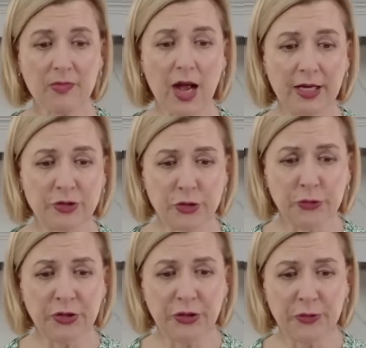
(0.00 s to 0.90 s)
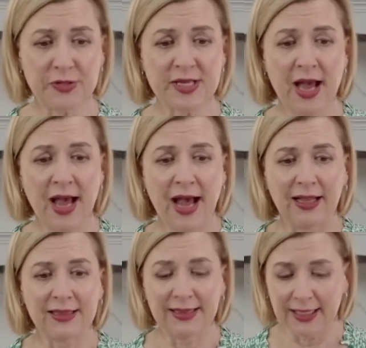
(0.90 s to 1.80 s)
I do use
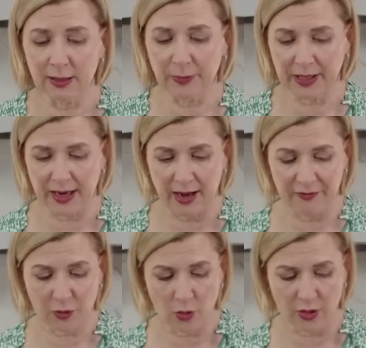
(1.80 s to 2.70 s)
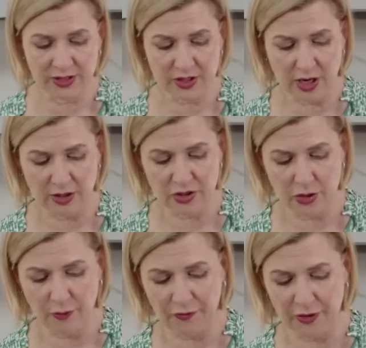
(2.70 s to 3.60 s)
a little bit of cornstarch.
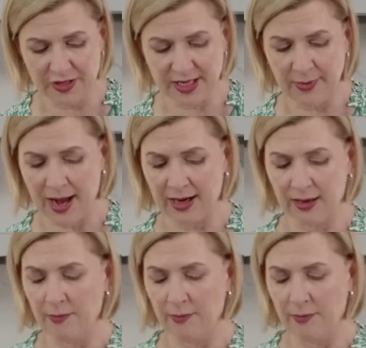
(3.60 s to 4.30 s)
So first I'm adding